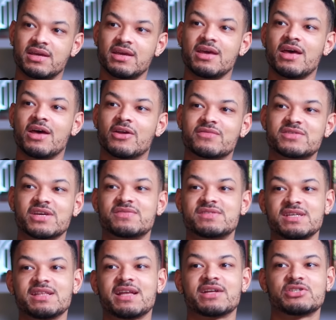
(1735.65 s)
Mm. And obviously, I've
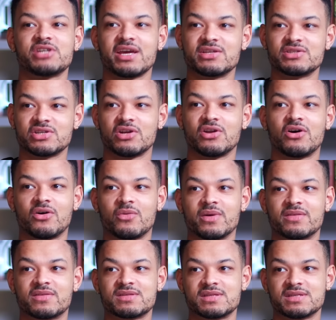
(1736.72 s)
seen that change a lot
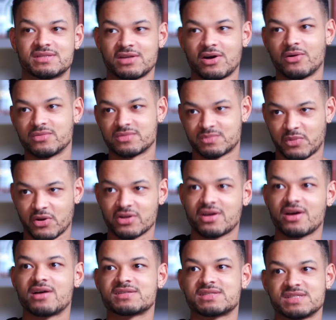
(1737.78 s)
with the, the, whole
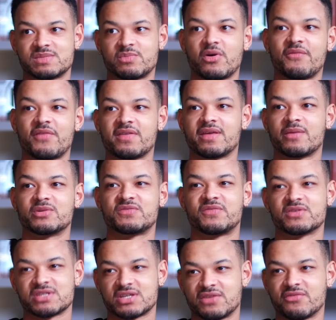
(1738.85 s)
podcast and the Spotify thing, which
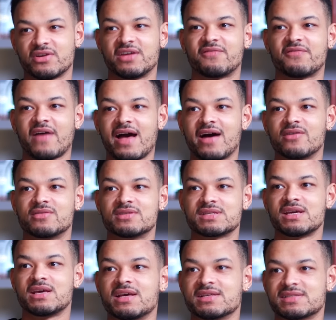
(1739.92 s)
feels like you really found
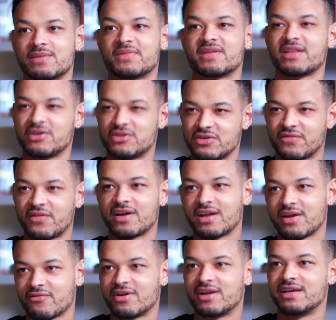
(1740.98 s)
something that you do find
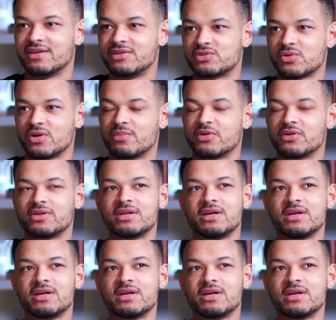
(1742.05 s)
like really enjoyable.